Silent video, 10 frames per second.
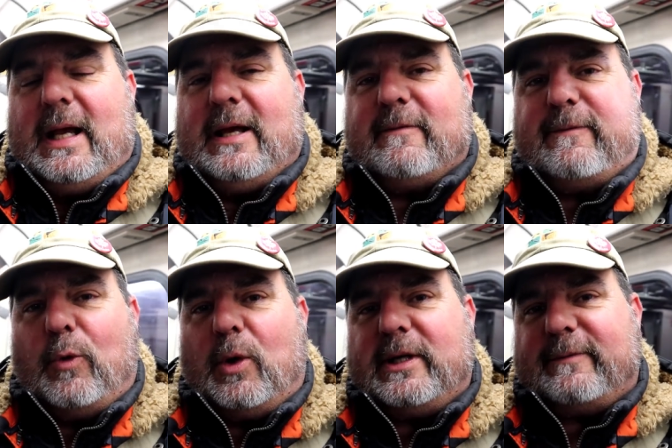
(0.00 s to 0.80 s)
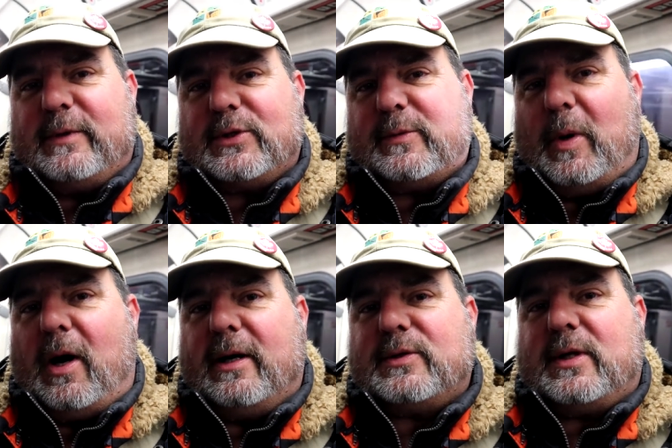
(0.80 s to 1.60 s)
in 4 different
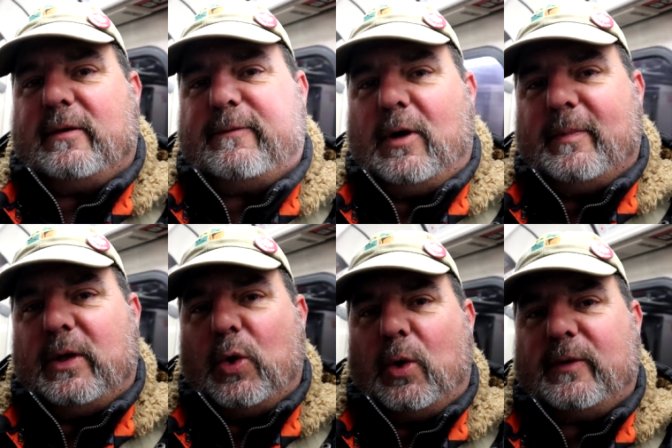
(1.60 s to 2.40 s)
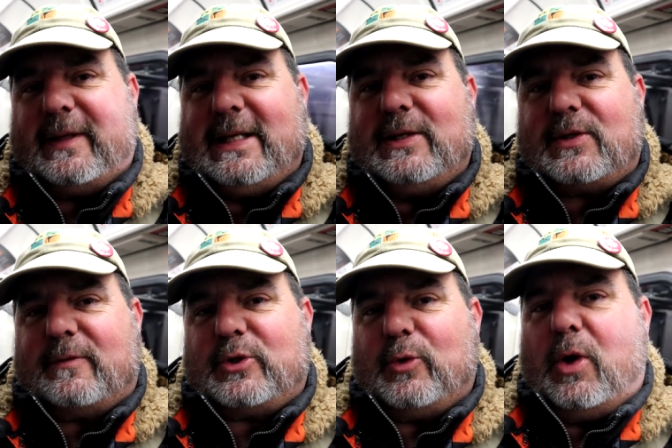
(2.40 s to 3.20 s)
spots from the northeast
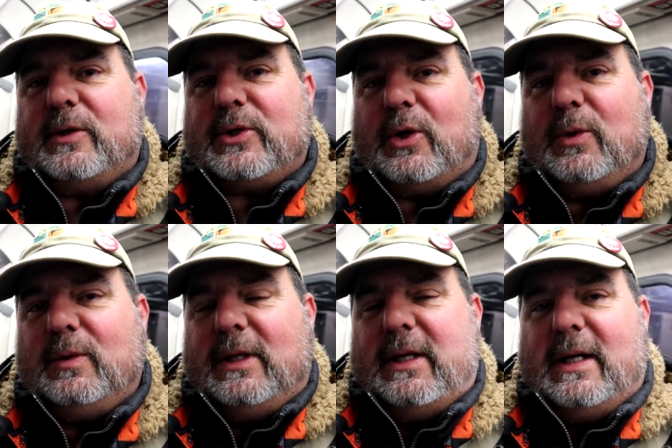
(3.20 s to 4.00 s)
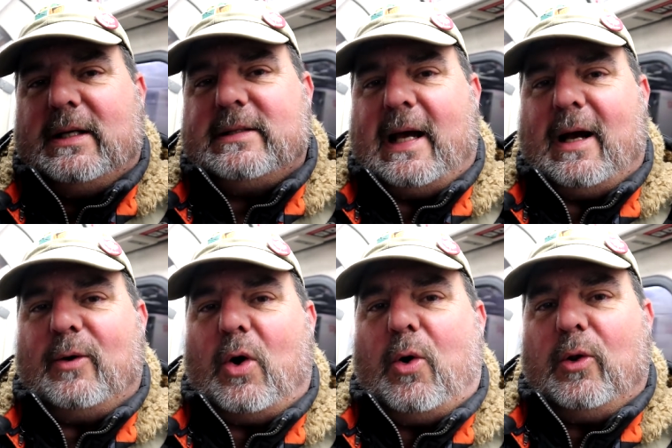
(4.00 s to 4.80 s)
of Toronto
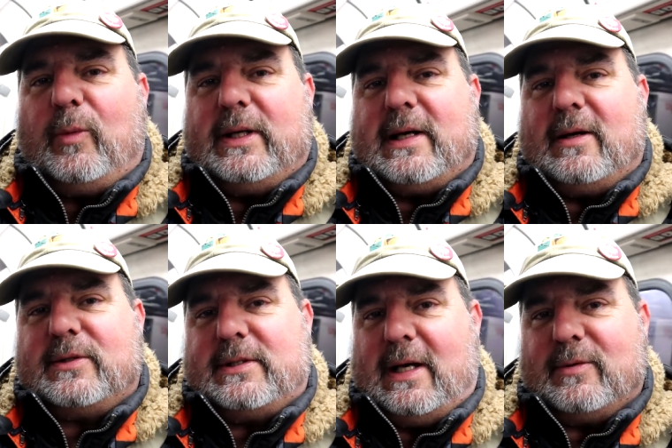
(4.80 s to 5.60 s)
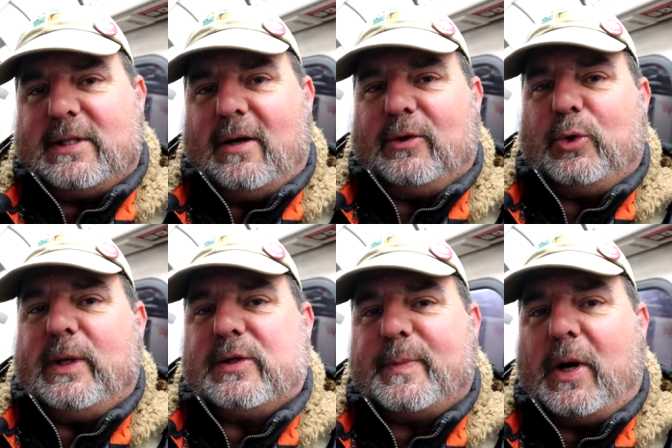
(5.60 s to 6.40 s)
down all the way down to downtown
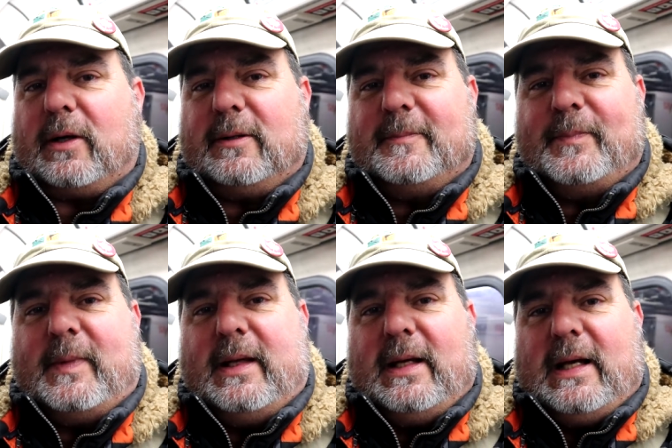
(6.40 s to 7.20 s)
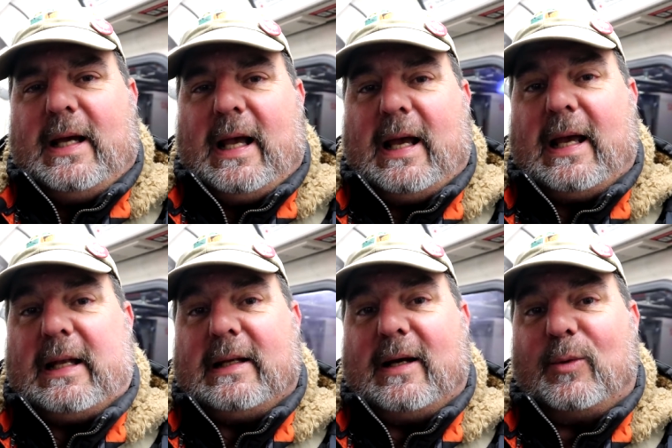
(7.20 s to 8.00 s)
Queen's Park.
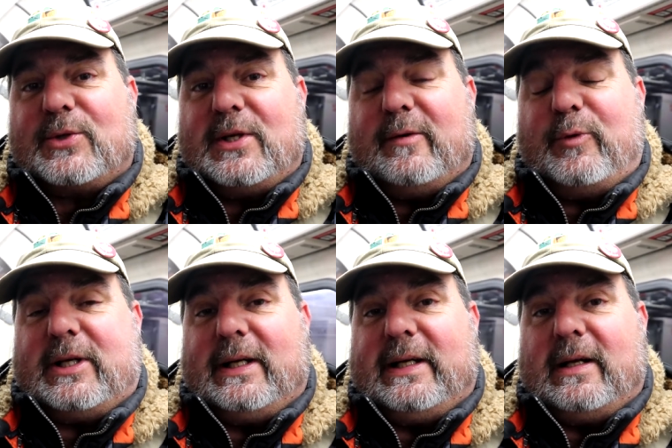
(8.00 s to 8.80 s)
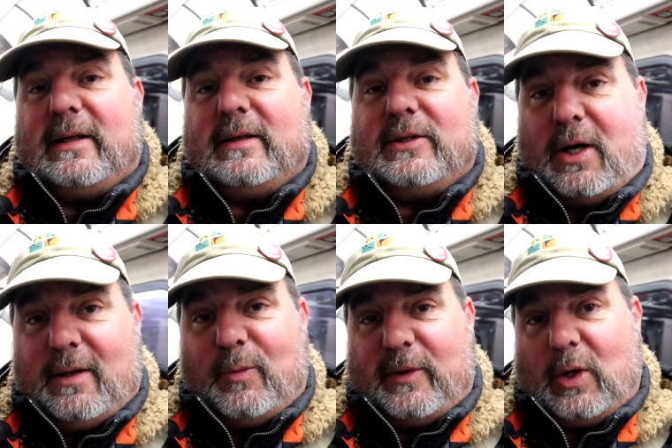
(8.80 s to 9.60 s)
And we'll see if we can get it
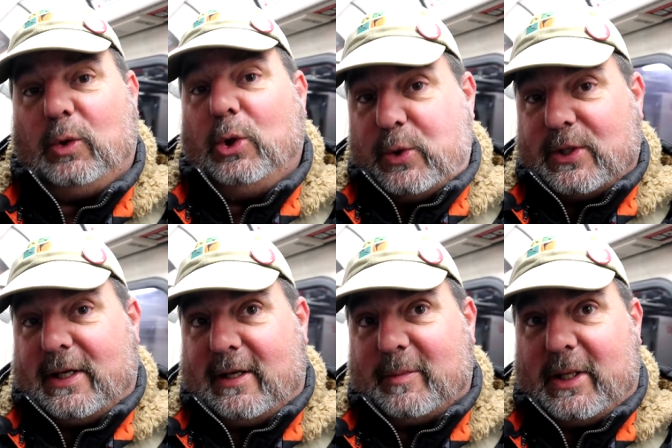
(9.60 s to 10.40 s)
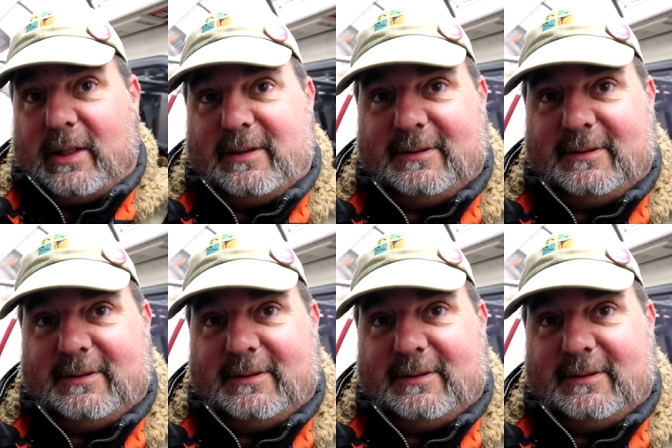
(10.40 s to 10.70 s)
done without losing anybody.